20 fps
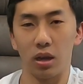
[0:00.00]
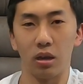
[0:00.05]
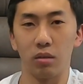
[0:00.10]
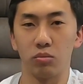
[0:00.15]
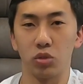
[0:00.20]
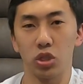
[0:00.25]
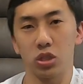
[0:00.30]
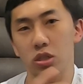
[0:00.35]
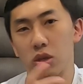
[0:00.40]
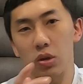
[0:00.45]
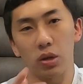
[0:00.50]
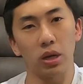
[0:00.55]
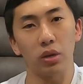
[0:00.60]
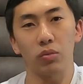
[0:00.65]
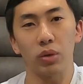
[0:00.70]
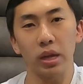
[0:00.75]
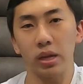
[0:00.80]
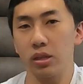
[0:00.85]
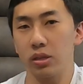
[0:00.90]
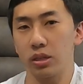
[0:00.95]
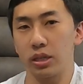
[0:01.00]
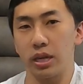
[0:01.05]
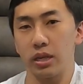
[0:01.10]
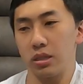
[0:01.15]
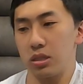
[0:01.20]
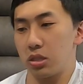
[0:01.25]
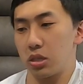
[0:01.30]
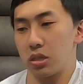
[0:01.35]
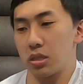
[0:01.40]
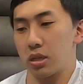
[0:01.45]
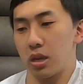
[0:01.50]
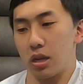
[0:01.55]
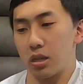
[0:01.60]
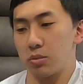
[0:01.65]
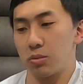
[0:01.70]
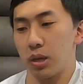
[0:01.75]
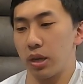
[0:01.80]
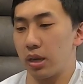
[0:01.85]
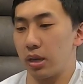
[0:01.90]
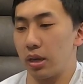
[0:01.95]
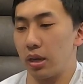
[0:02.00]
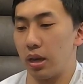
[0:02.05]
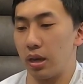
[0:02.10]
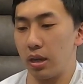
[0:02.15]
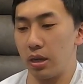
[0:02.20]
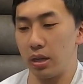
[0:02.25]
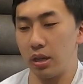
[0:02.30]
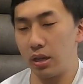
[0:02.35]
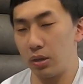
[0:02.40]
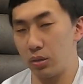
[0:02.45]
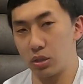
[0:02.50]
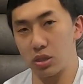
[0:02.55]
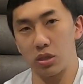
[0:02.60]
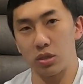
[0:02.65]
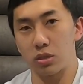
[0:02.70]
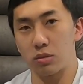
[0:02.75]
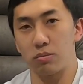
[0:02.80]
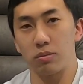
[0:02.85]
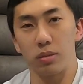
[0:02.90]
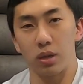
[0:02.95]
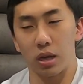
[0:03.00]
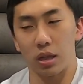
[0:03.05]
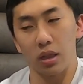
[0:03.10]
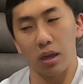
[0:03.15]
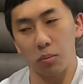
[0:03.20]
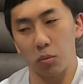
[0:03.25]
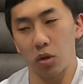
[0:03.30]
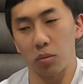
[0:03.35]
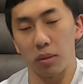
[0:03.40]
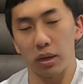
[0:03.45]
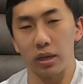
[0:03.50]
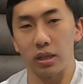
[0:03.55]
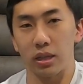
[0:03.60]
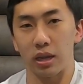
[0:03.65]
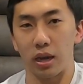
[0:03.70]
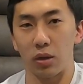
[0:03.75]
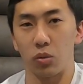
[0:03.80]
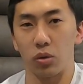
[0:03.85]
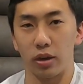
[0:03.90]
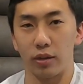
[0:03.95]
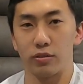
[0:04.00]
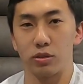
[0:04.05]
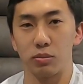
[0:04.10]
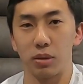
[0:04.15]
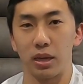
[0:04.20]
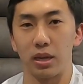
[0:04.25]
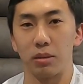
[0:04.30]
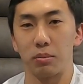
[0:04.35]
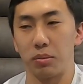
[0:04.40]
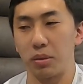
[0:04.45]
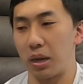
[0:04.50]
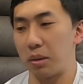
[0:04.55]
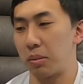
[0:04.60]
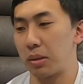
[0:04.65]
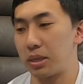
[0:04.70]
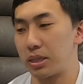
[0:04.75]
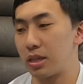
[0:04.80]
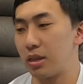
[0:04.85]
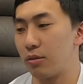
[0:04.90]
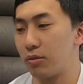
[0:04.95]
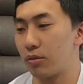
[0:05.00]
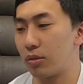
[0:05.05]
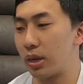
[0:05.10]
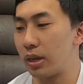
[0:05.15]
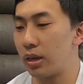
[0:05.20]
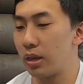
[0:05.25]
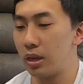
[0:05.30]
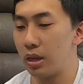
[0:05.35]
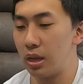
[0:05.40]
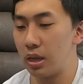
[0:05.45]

just going on regular dates just costs money. It's a lot more money than I would have spent by myself, right?